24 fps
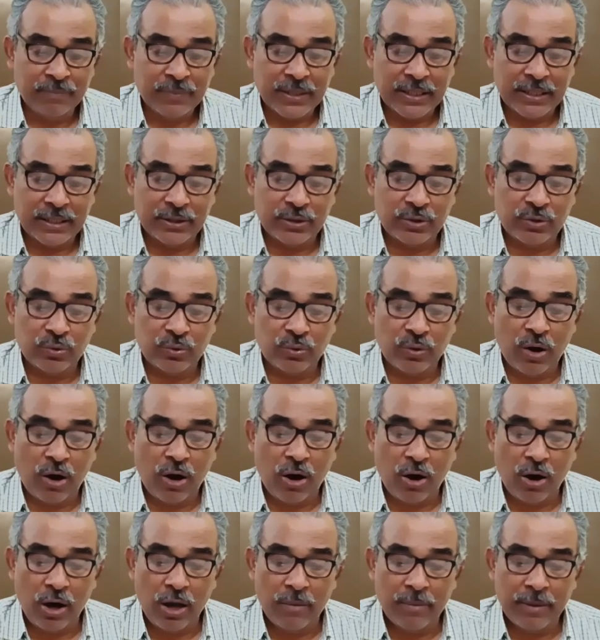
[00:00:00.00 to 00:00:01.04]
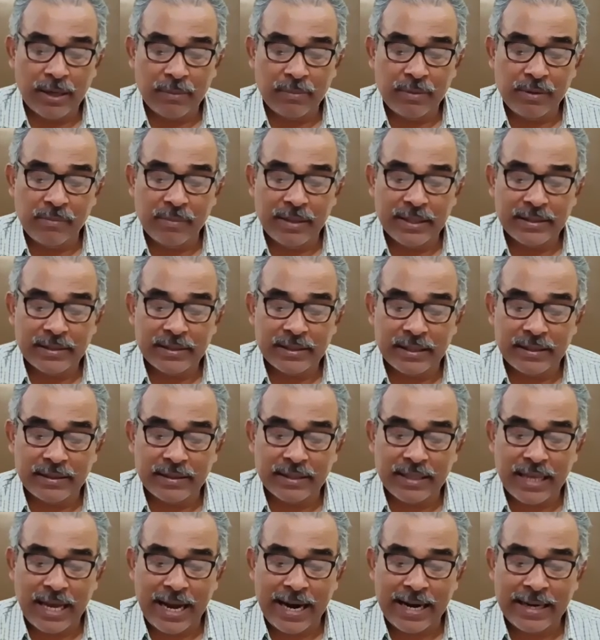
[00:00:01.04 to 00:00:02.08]
It should, however, be
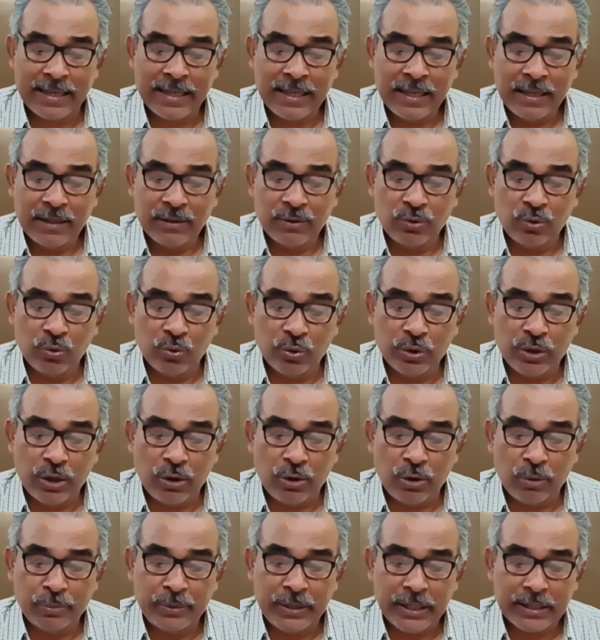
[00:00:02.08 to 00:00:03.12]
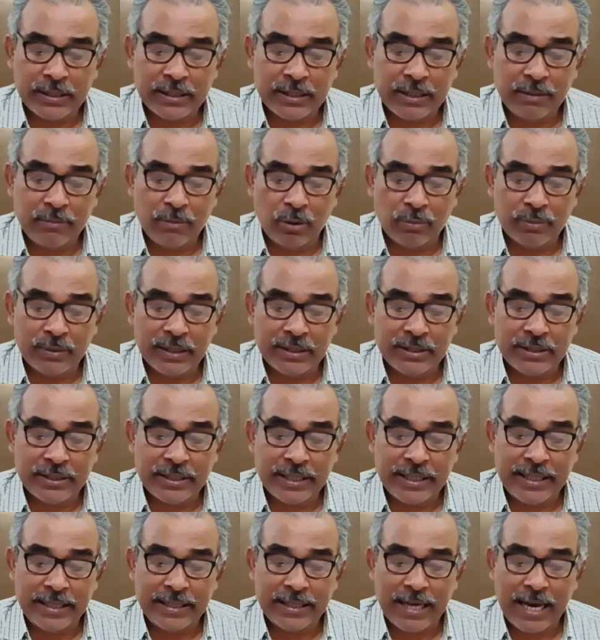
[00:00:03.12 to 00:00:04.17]
mentioned that though the objective of the
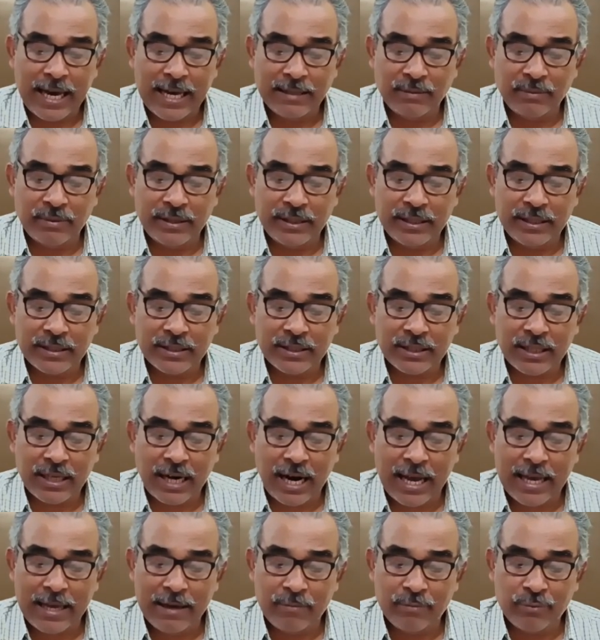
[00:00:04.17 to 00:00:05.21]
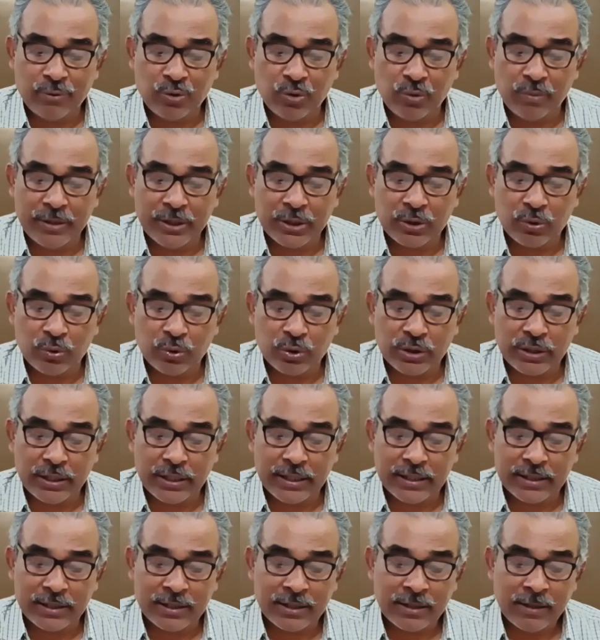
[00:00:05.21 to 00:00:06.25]
state has been described to be
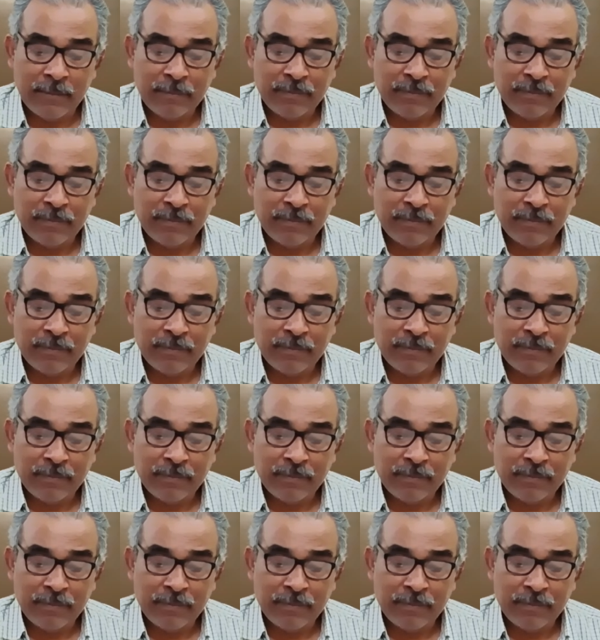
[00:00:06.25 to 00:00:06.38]
socialist